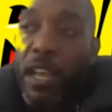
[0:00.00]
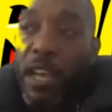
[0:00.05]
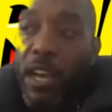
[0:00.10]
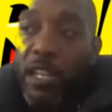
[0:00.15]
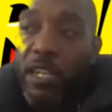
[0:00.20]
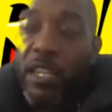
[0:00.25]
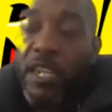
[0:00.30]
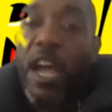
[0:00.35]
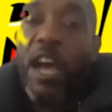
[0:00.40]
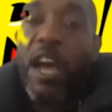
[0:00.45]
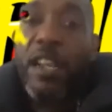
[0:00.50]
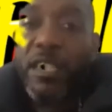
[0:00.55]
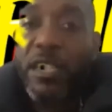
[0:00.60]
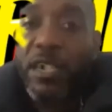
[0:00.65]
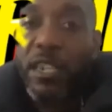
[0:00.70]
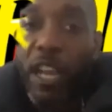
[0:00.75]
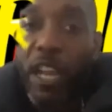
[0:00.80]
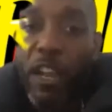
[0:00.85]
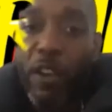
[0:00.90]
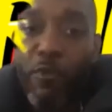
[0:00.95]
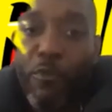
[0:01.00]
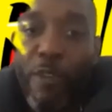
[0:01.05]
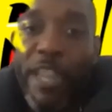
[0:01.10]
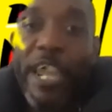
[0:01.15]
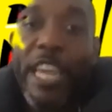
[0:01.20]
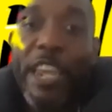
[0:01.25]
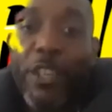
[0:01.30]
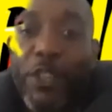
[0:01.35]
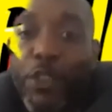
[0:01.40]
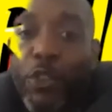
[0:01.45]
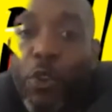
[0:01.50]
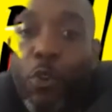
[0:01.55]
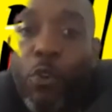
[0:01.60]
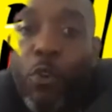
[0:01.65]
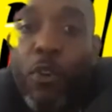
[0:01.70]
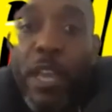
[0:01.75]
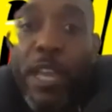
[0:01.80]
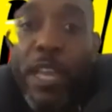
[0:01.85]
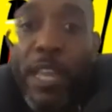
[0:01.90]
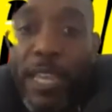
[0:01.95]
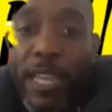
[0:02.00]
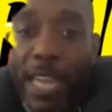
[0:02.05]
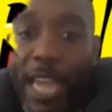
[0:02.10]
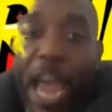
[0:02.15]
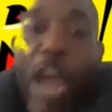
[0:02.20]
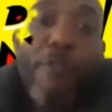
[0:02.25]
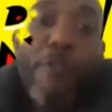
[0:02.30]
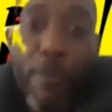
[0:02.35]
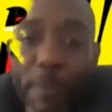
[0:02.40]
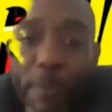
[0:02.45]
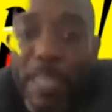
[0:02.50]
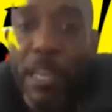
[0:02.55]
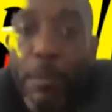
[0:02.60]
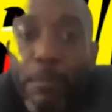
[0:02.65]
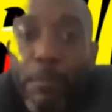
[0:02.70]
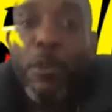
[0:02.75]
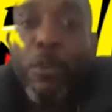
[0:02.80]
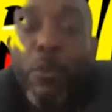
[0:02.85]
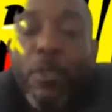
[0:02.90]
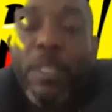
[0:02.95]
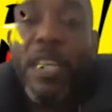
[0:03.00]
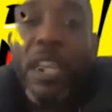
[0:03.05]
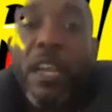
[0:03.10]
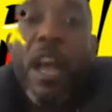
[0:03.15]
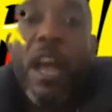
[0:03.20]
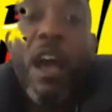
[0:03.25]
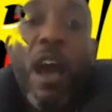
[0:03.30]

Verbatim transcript: a dancehall reggae show, Caribbean music,